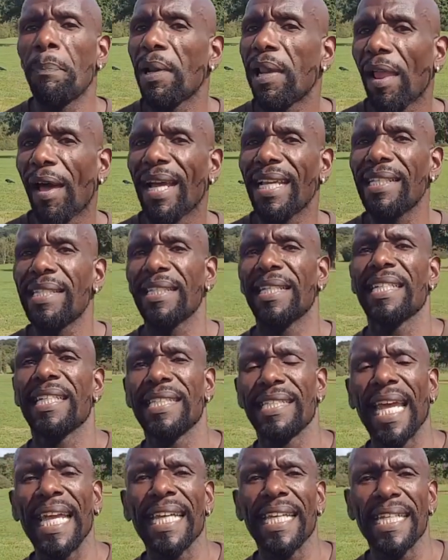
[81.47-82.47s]
plight in the
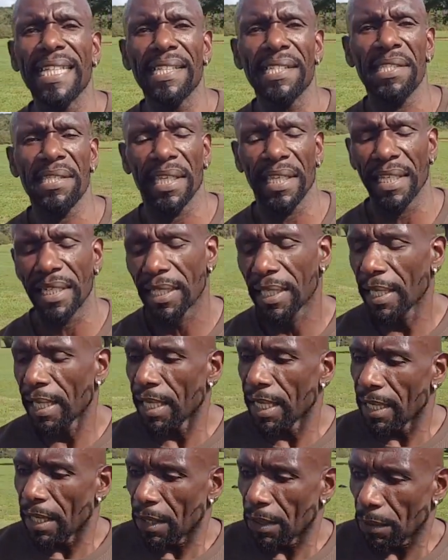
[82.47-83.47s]
dating scene
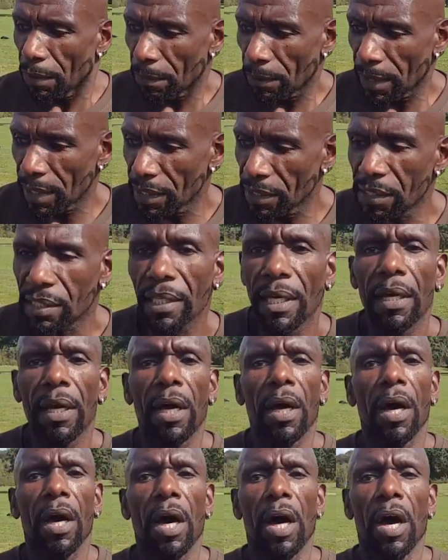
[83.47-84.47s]
was,
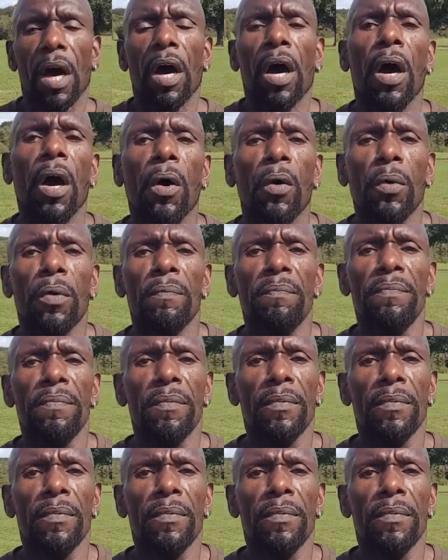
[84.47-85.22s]
oh,